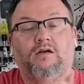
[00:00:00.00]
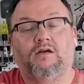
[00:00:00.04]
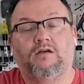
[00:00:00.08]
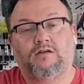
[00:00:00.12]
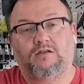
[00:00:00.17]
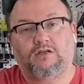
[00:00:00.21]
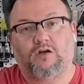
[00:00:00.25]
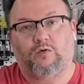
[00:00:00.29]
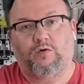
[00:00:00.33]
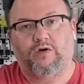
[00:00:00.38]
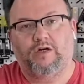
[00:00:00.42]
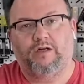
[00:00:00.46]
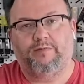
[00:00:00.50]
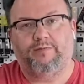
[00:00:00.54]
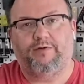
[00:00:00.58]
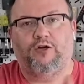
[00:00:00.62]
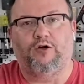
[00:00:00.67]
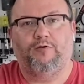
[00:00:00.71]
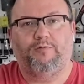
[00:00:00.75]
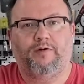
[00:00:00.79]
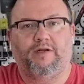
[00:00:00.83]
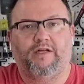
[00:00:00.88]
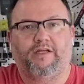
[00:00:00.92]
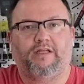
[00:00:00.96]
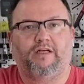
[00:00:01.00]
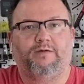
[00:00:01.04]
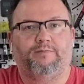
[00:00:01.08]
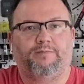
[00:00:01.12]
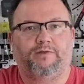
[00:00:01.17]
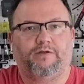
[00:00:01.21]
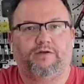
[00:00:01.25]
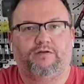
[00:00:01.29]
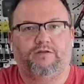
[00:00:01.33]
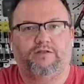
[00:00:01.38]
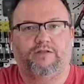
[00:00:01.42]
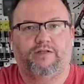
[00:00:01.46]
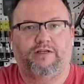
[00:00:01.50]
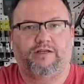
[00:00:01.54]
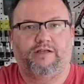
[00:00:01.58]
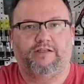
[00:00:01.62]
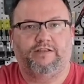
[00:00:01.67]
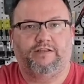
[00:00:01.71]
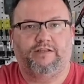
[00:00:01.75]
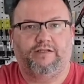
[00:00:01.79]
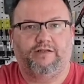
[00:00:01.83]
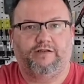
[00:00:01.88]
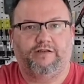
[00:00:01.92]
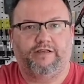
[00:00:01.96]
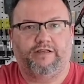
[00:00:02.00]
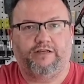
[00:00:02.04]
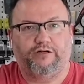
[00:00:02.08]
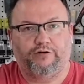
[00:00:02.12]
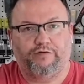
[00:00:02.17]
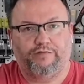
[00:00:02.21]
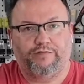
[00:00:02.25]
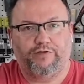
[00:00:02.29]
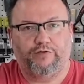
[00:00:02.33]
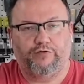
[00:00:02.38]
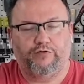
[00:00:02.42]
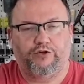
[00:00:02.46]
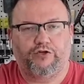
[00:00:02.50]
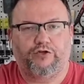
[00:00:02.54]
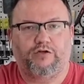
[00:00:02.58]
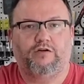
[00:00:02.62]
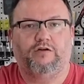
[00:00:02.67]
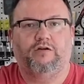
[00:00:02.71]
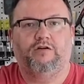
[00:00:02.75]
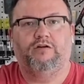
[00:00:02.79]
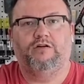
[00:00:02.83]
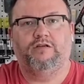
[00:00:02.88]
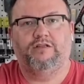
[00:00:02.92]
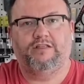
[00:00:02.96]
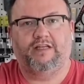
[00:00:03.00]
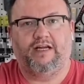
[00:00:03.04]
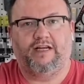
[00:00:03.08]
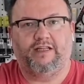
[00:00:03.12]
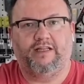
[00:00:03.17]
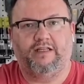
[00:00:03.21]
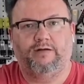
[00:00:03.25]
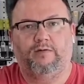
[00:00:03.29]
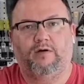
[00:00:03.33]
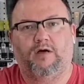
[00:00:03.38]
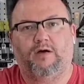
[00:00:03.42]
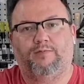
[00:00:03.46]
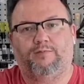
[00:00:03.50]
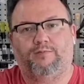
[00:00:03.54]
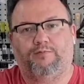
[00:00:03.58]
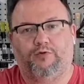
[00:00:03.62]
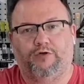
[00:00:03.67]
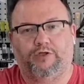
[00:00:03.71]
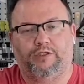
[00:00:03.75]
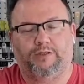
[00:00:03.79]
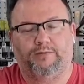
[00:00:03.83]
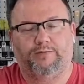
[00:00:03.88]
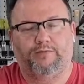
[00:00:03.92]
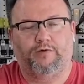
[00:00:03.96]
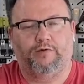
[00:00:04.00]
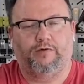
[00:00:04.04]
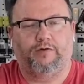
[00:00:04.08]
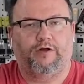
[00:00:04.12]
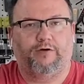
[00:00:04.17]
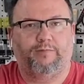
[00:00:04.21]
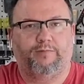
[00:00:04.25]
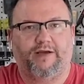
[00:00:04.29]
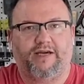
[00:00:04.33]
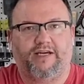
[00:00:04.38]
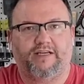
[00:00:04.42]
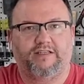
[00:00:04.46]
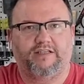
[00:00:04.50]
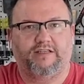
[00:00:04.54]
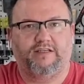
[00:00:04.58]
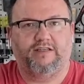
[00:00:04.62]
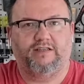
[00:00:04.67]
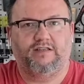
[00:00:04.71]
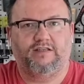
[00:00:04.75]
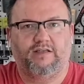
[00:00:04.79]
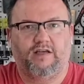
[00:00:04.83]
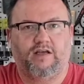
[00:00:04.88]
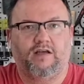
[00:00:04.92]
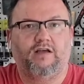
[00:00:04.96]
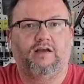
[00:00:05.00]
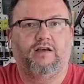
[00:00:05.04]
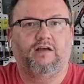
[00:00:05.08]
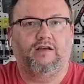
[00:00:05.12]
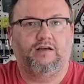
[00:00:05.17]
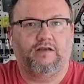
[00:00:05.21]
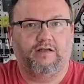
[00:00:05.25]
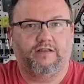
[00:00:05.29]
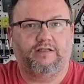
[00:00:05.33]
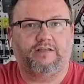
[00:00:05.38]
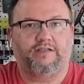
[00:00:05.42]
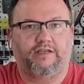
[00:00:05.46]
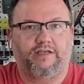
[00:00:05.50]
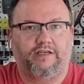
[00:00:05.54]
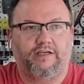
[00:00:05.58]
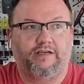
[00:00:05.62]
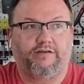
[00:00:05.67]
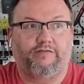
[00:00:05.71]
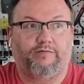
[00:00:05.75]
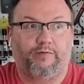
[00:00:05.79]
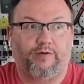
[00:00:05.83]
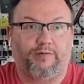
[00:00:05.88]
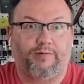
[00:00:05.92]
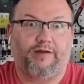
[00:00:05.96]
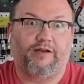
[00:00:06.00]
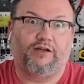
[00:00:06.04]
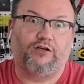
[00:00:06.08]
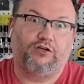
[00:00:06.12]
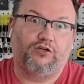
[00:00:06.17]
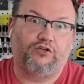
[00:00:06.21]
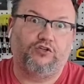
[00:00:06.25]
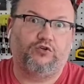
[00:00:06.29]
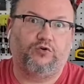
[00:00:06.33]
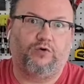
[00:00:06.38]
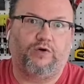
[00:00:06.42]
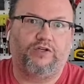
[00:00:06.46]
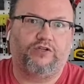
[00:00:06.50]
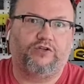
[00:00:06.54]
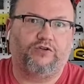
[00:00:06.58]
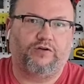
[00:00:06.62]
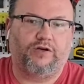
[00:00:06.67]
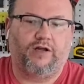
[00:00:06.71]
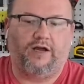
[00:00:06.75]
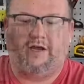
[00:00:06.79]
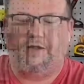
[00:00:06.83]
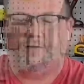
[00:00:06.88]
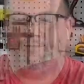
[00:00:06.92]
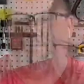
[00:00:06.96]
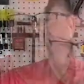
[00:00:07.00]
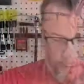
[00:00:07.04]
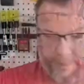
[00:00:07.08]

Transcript: So we're going to be opening up those things in the near future, setting them up, putting them through their paces, seeing if we made a good choice or not.